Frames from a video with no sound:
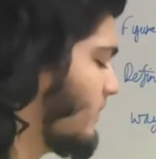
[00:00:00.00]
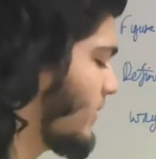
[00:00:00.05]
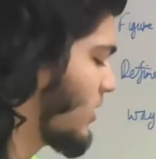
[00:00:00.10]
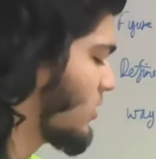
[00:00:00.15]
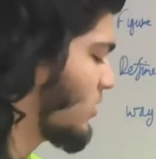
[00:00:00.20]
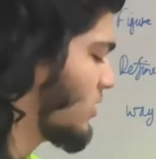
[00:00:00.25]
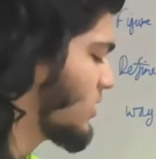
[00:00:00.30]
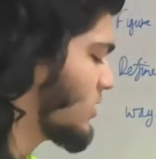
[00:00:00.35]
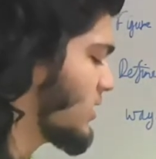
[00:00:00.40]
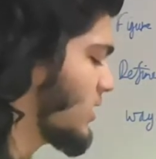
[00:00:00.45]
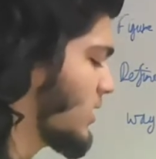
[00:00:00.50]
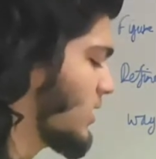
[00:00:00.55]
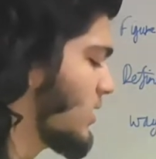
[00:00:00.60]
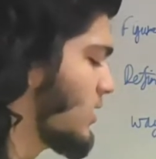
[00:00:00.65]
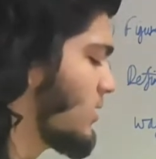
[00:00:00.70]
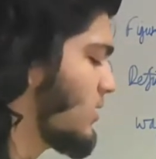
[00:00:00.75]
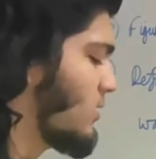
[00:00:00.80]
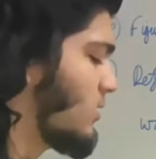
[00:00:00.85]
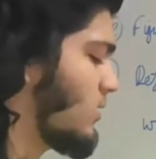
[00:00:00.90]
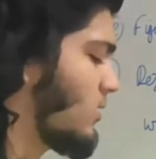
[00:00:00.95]
because
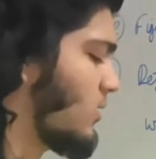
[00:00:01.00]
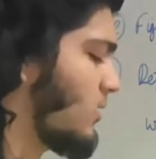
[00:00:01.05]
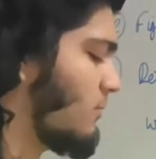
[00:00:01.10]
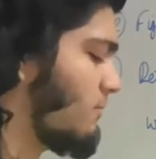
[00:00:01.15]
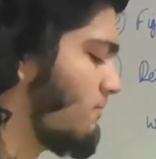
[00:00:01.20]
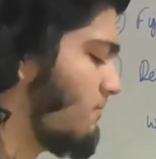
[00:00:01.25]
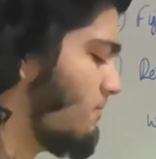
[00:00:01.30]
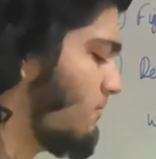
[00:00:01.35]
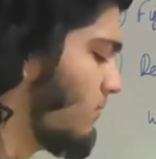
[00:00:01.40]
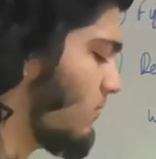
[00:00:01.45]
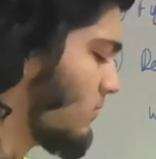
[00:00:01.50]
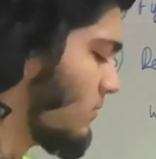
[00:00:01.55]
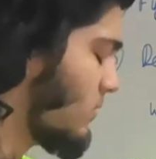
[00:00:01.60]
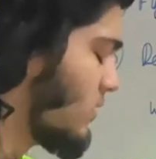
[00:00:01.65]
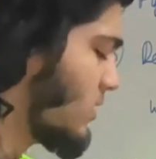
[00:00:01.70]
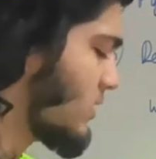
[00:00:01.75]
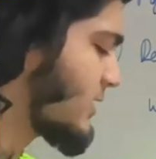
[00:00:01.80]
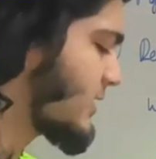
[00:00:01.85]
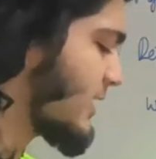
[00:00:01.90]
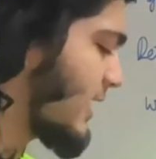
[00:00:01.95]

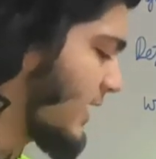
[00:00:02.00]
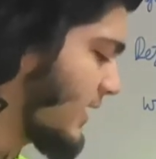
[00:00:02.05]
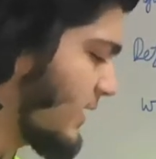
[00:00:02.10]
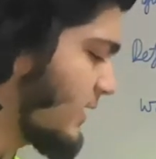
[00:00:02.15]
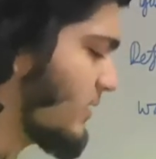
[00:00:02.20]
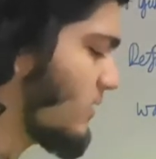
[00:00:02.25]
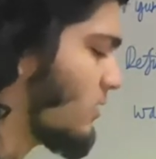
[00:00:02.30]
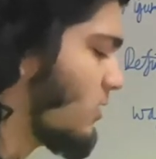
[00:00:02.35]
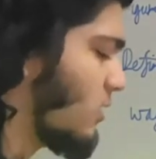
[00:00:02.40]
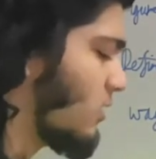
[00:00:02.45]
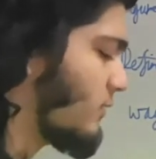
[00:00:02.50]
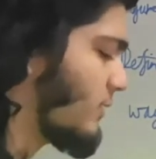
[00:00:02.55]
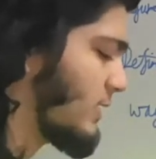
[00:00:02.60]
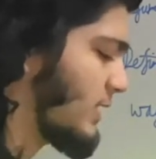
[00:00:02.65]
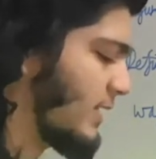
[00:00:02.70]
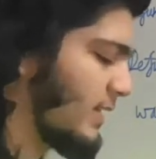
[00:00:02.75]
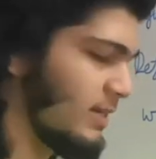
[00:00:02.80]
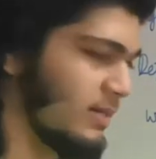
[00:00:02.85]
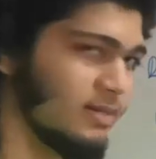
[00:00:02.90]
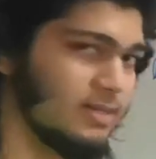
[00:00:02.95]
the sine of an
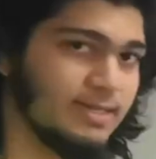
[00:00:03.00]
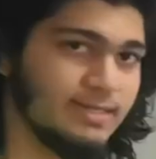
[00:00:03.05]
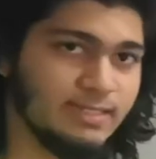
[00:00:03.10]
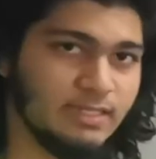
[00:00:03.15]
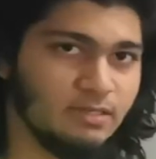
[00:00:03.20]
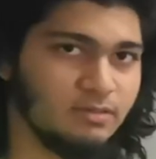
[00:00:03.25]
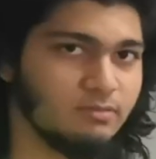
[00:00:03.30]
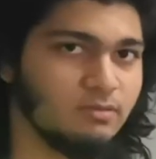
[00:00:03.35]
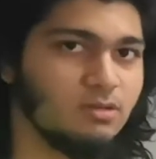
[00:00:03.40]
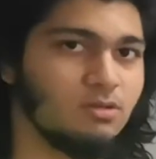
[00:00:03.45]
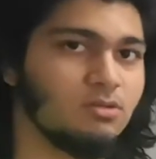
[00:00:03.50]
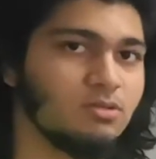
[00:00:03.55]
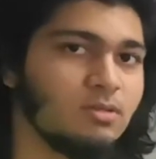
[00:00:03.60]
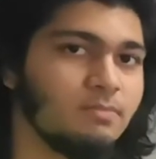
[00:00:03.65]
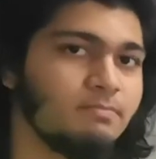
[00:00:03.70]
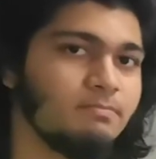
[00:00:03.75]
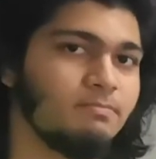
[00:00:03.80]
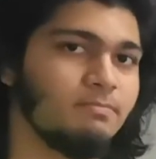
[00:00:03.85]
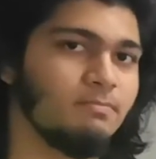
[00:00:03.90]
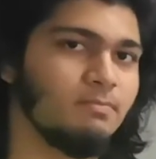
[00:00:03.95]
angle is equal to the
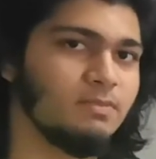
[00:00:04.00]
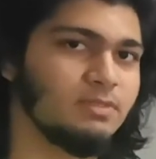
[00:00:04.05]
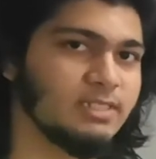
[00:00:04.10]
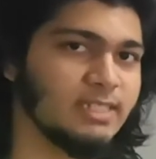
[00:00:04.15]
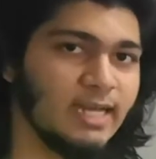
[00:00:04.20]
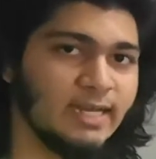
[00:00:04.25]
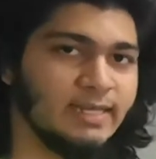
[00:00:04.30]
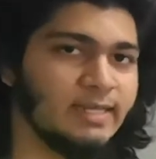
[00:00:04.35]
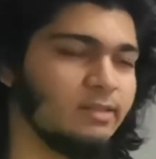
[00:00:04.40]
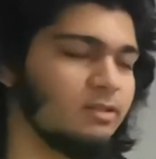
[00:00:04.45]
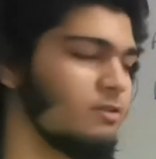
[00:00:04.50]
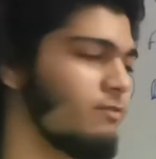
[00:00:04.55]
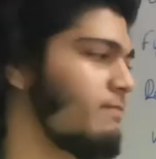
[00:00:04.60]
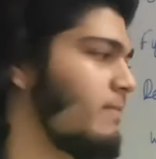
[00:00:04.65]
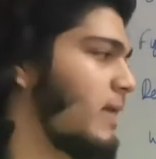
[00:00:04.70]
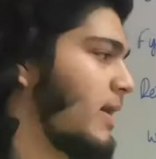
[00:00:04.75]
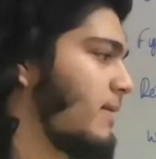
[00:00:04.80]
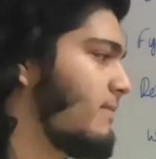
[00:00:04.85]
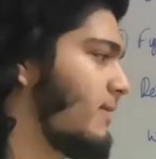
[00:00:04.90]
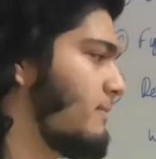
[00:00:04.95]
sine of
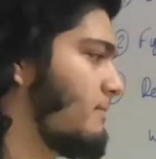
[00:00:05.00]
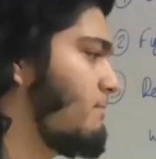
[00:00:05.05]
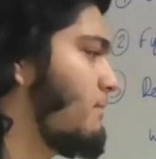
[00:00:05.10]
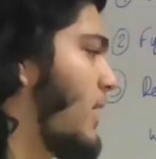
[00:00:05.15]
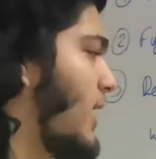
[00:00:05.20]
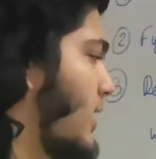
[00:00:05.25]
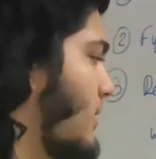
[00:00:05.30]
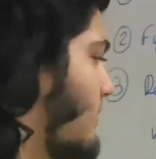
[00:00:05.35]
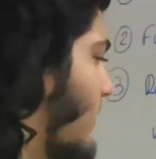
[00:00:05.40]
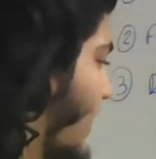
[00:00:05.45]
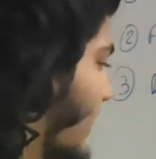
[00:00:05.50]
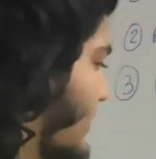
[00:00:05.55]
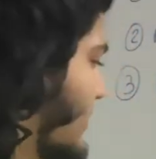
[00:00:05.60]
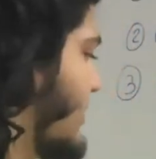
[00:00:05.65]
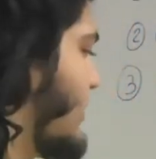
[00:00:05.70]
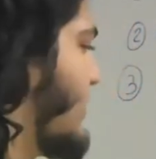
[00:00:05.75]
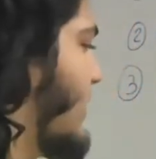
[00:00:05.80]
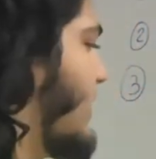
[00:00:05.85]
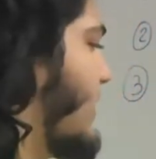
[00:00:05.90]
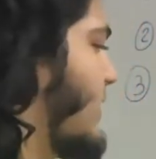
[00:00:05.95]
pi
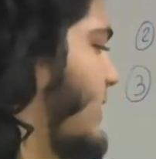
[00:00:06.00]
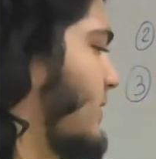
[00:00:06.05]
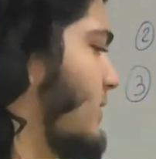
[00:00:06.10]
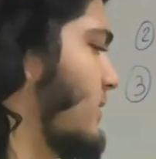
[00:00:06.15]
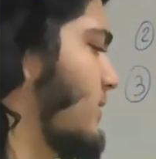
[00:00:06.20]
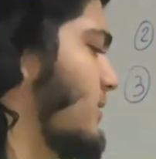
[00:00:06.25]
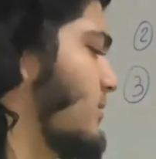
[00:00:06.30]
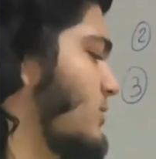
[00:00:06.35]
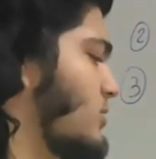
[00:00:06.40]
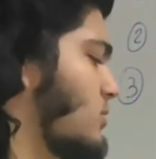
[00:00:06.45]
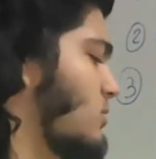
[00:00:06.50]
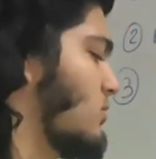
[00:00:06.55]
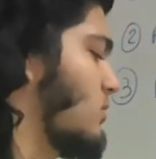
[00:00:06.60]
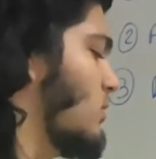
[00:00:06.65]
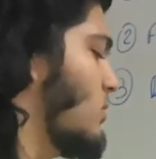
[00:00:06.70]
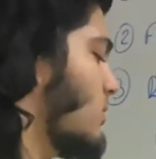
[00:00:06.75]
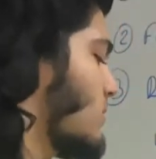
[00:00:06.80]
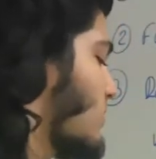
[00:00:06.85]
minus that angle. So